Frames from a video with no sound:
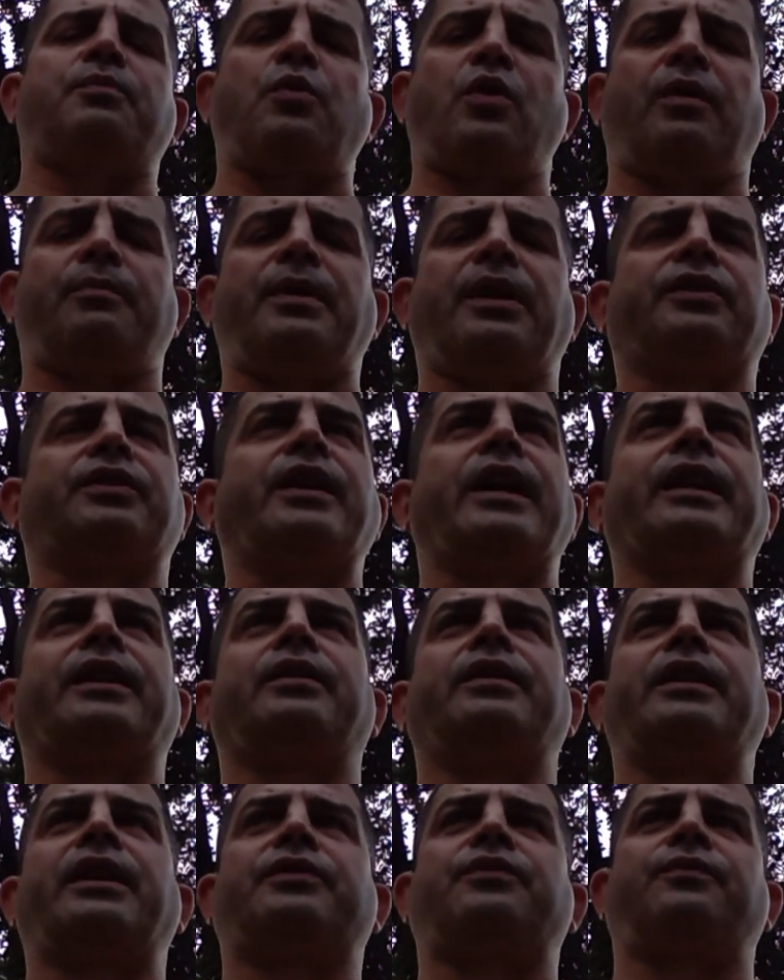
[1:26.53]
more about that.
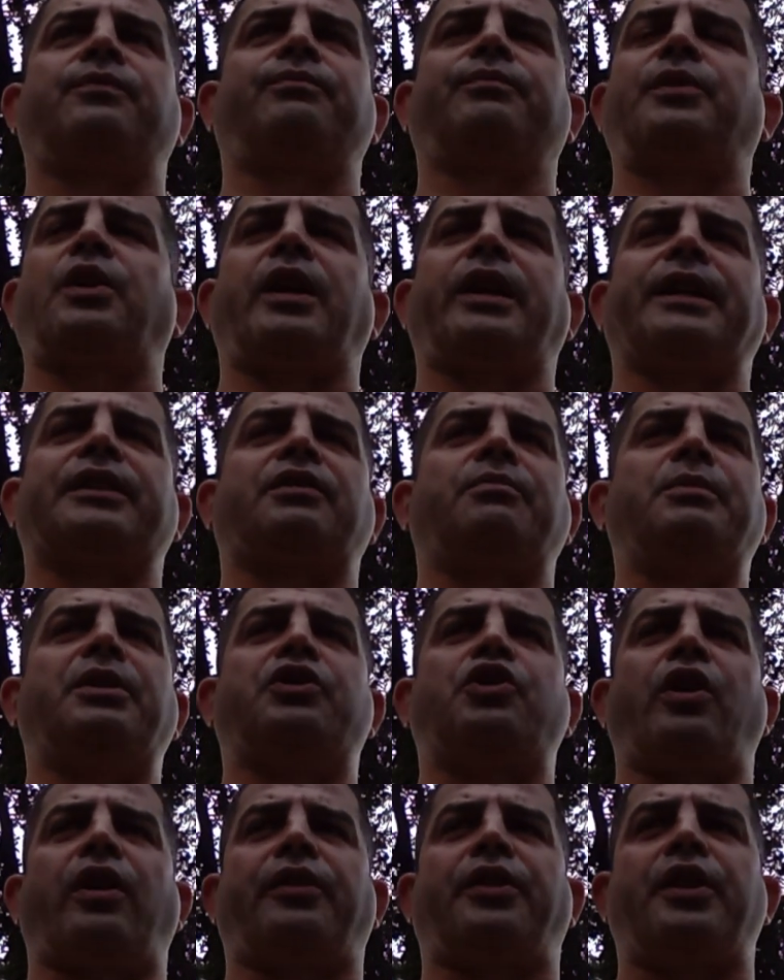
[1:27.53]
That's, you know, I got to meet
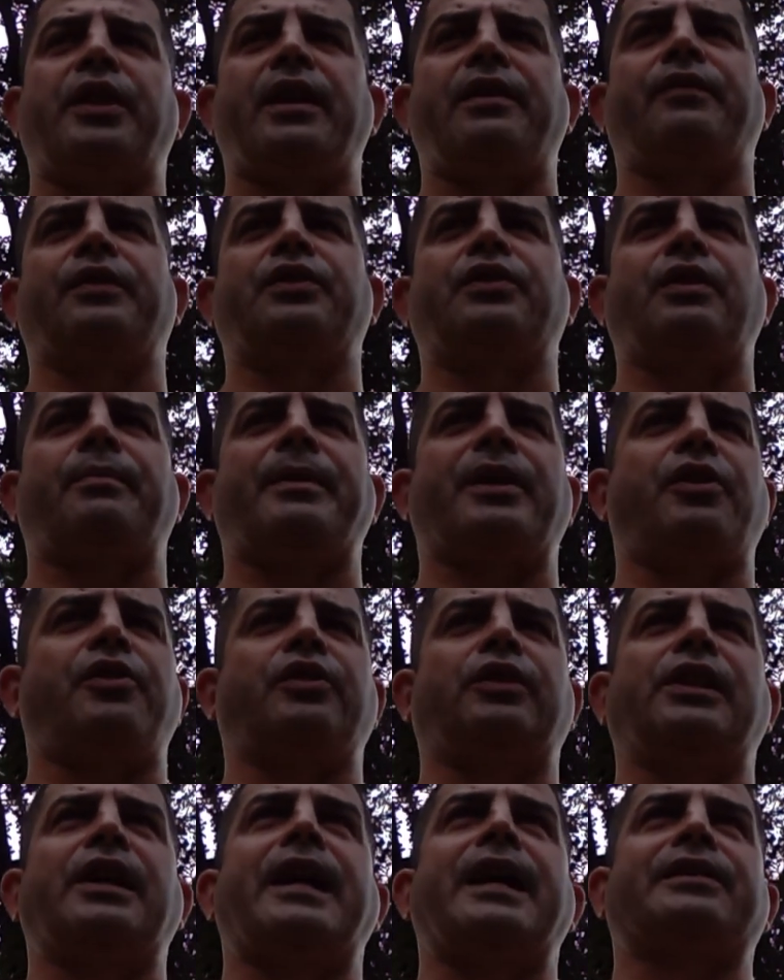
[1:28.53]
Jonathan Evans. I met
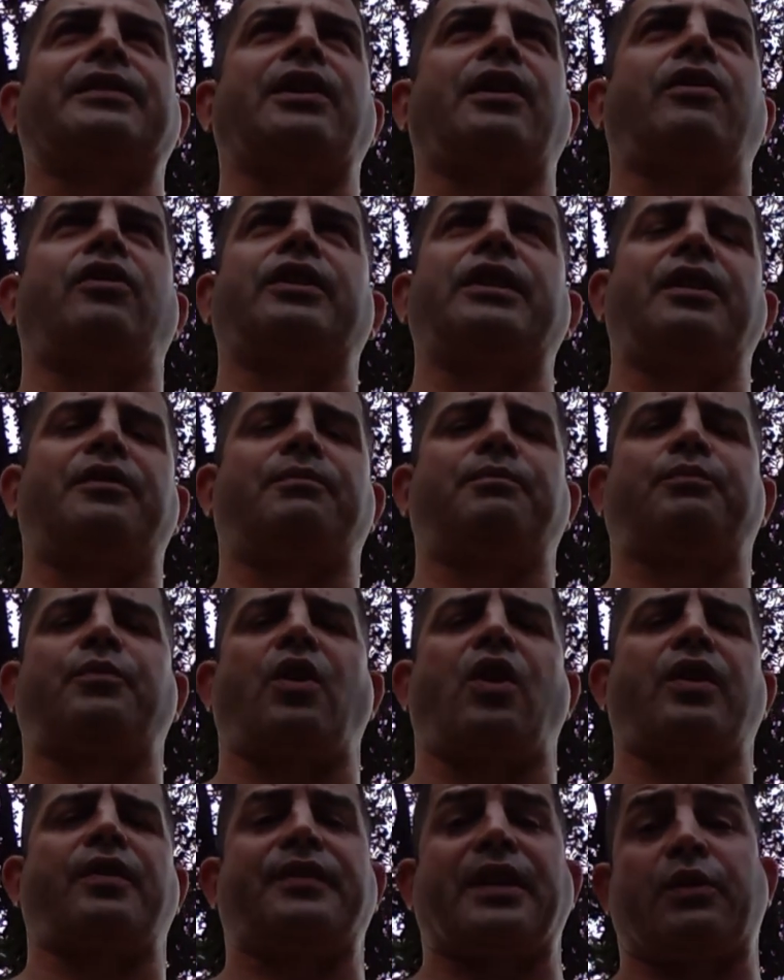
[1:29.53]
other lads. I hung out in
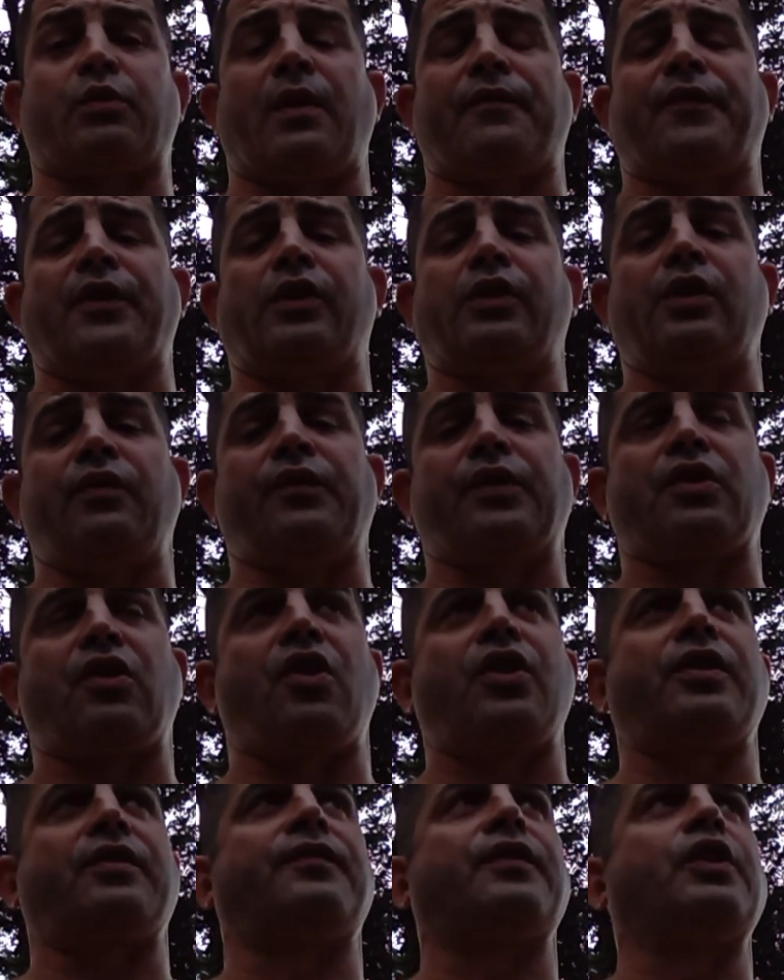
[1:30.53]
Cardiff. That's when I fell in love with
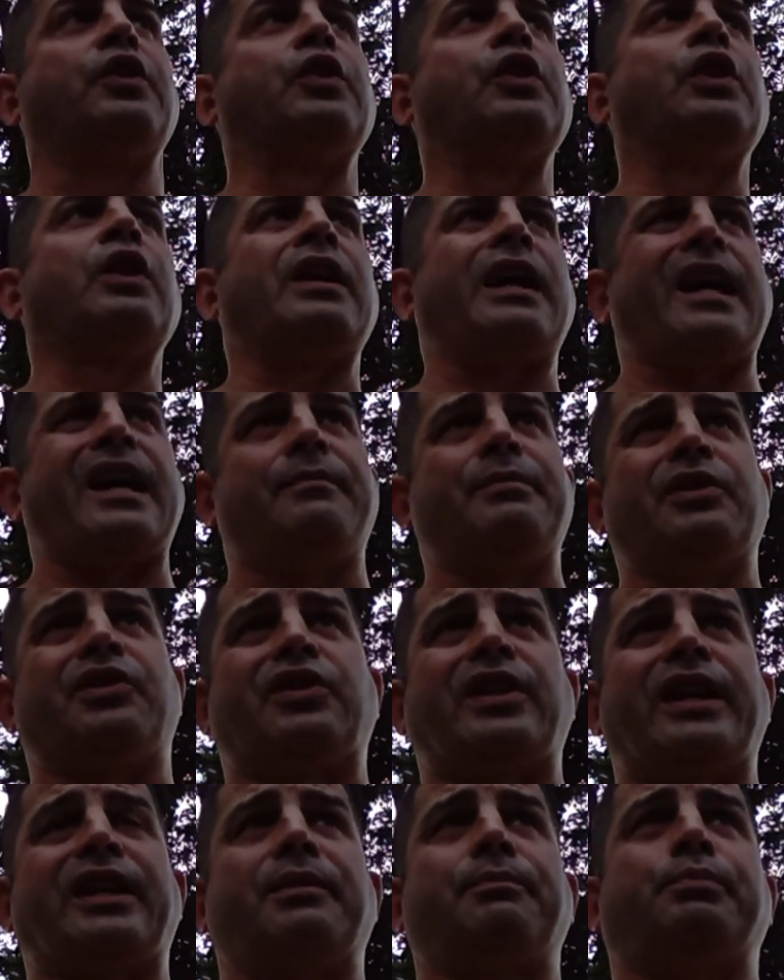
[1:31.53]
Cardiff. I had been
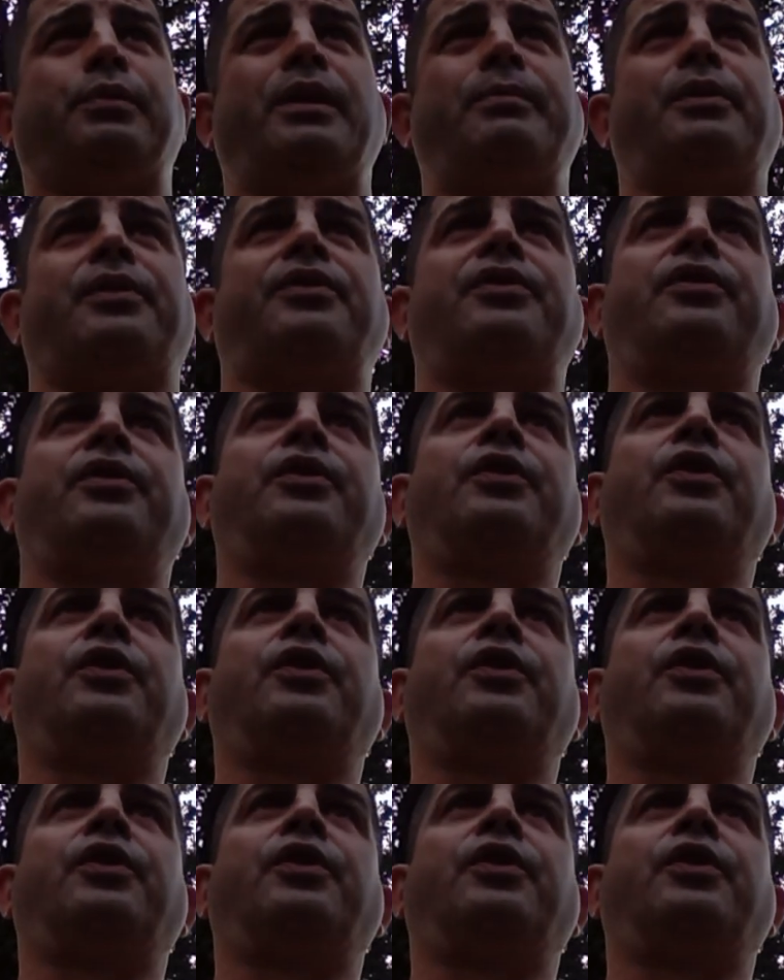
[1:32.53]
staying in Plymouth.